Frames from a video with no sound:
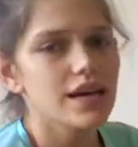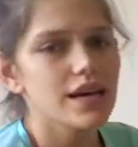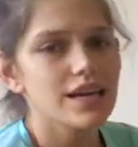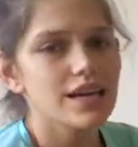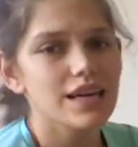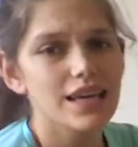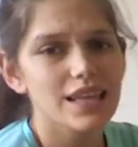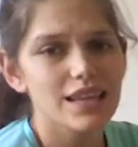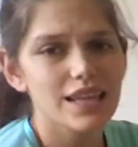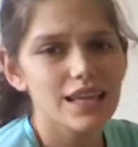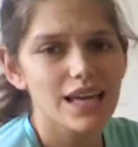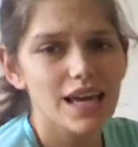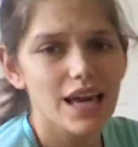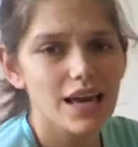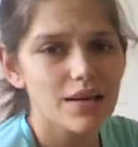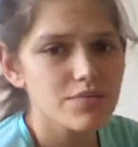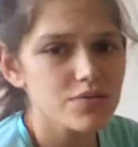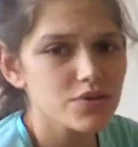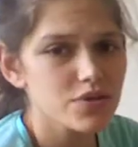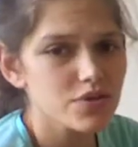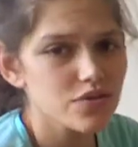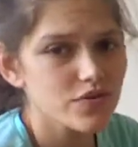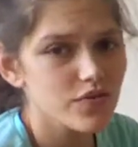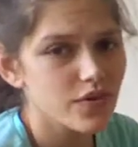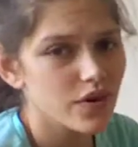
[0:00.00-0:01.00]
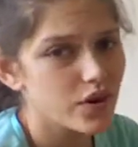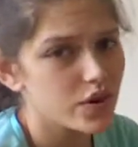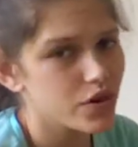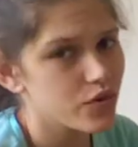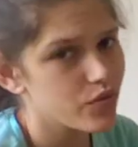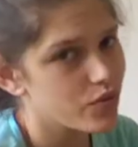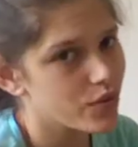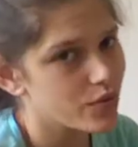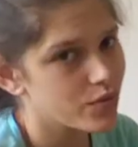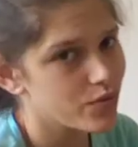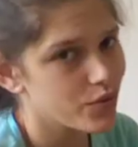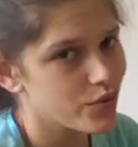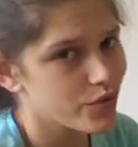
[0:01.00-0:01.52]
can the absolute value of
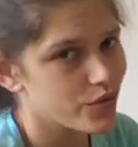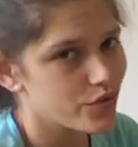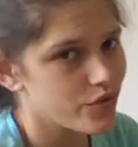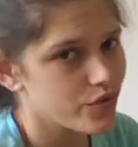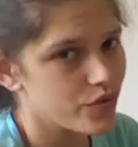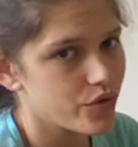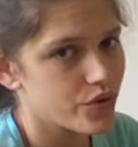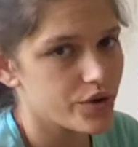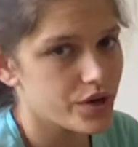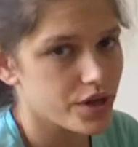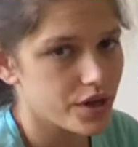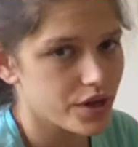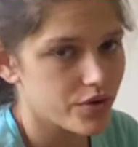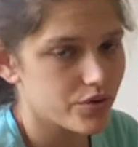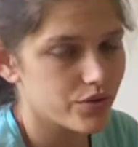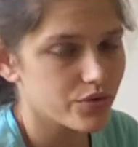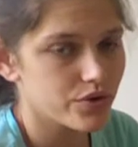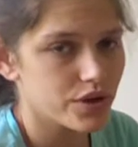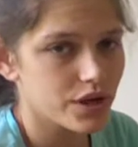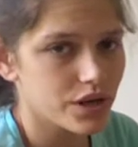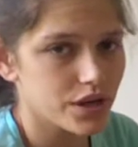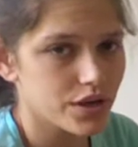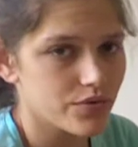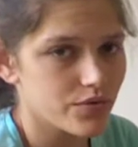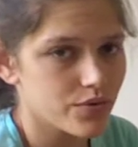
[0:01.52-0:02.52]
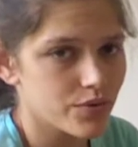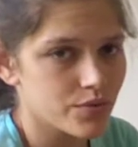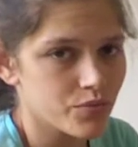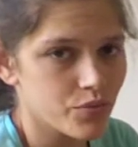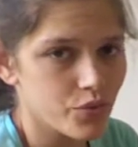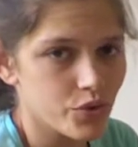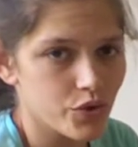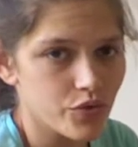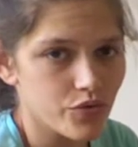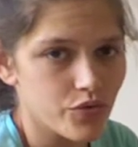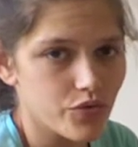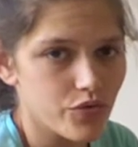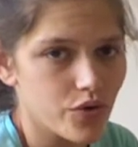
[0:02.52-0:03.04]
1.4 equal negative
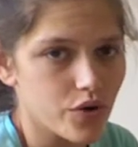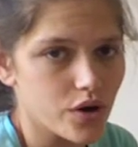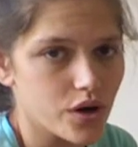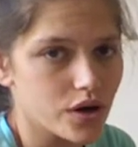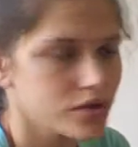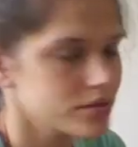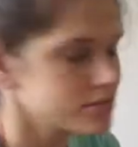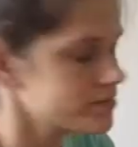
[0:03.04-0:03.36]
1.4?